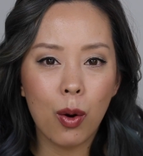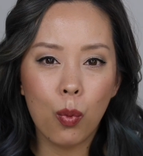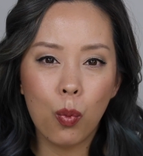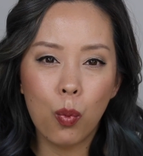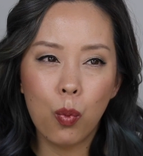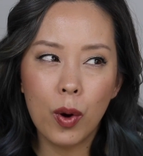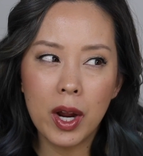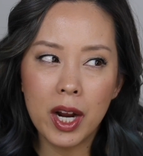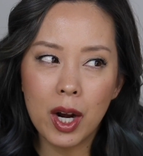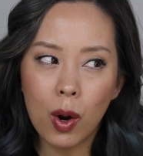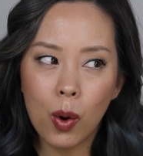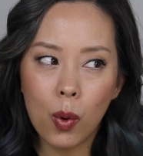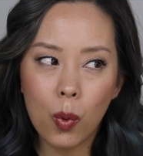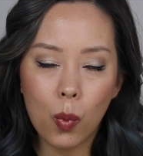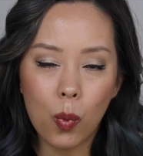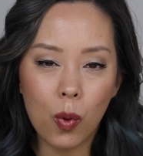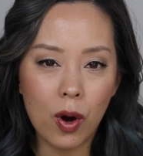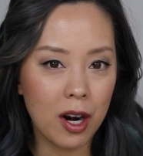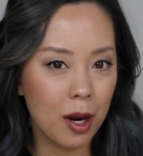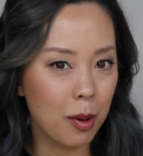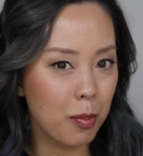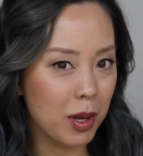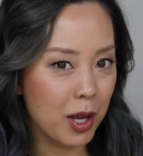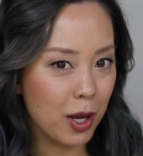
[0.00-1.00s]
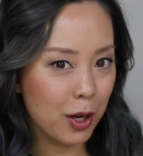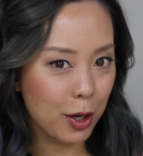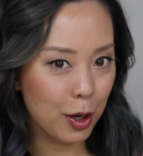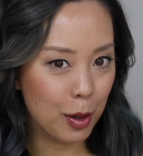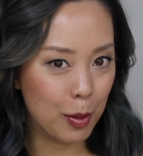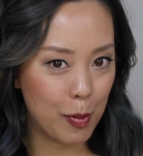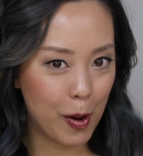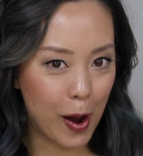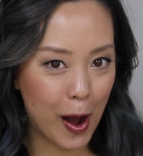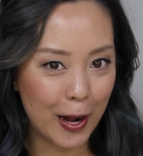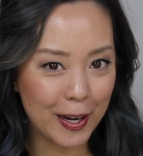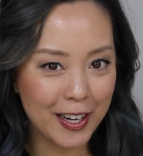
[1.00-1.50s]
we don't want to be on your
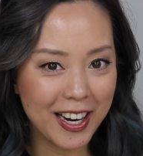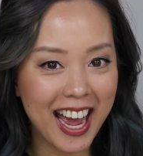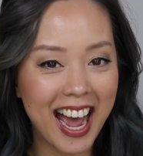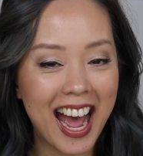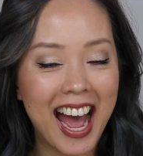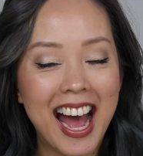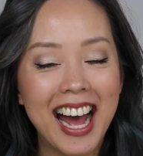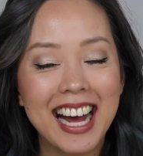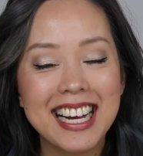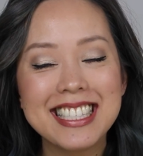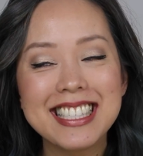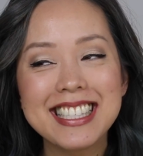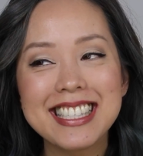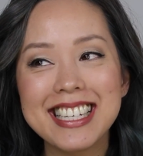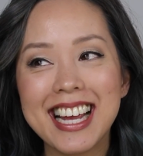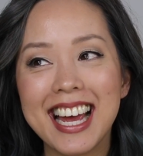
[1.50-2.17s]
podcast.